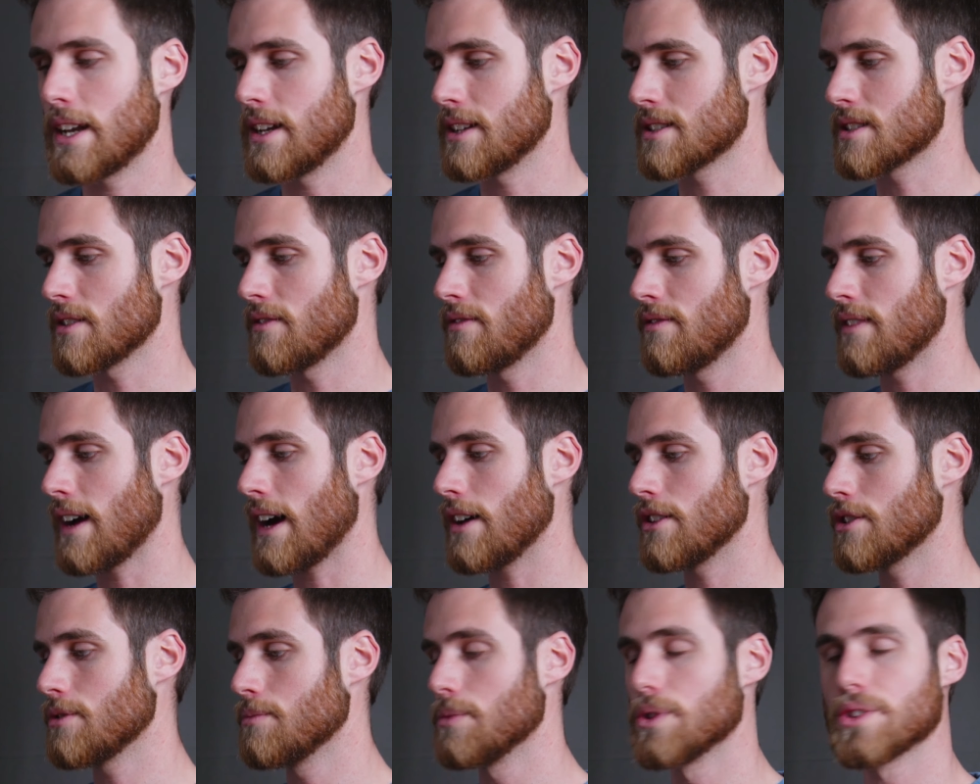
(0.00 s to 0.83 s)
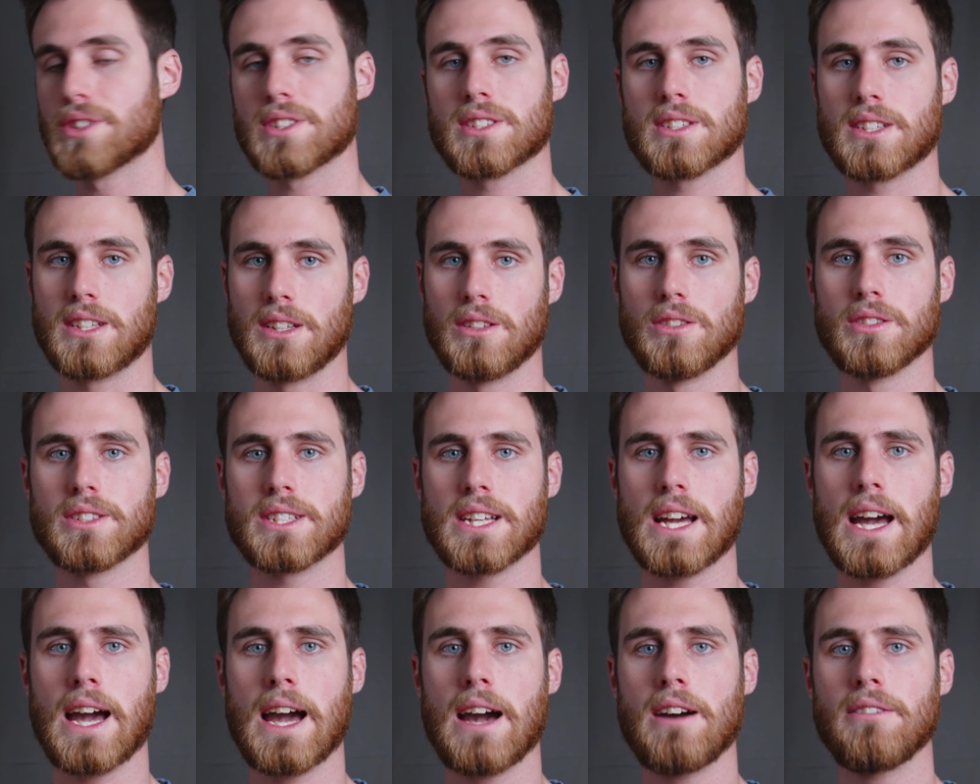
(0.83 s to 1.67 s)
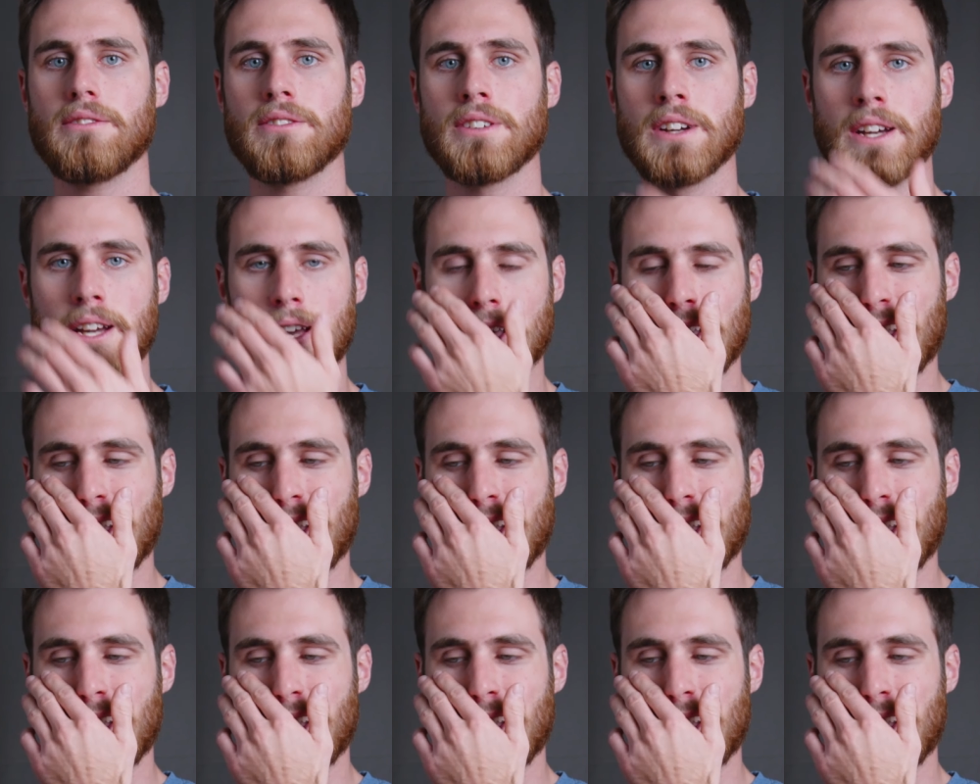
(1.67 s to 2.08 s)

and it's a valuable skill to have,